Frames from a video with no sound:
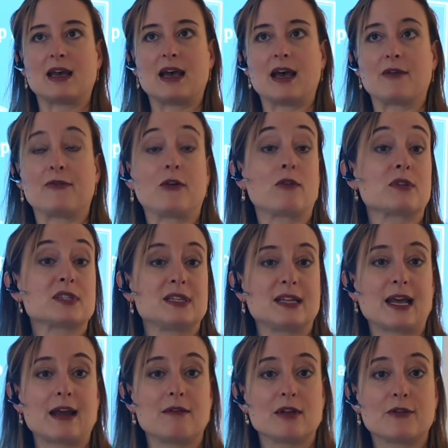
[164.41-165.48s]
a forested
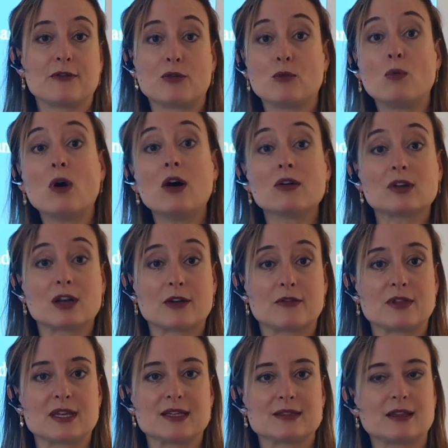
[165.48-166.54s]
area for wildlife
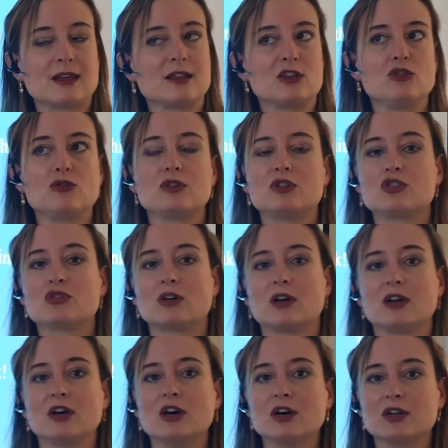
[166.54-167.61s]
and things like that you could try
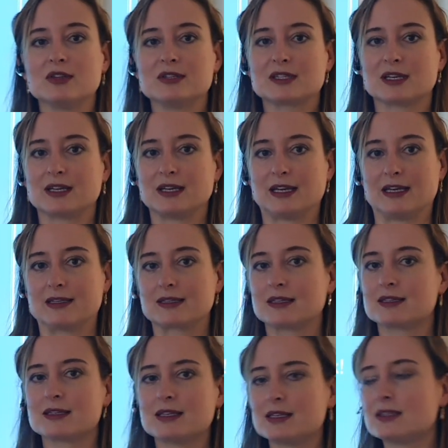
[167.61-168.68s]
and hunt and eat.
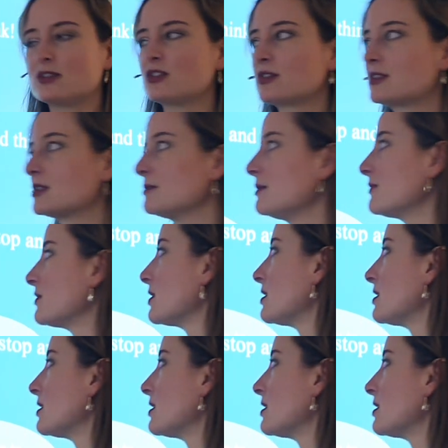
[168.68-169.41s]
So these are just some of the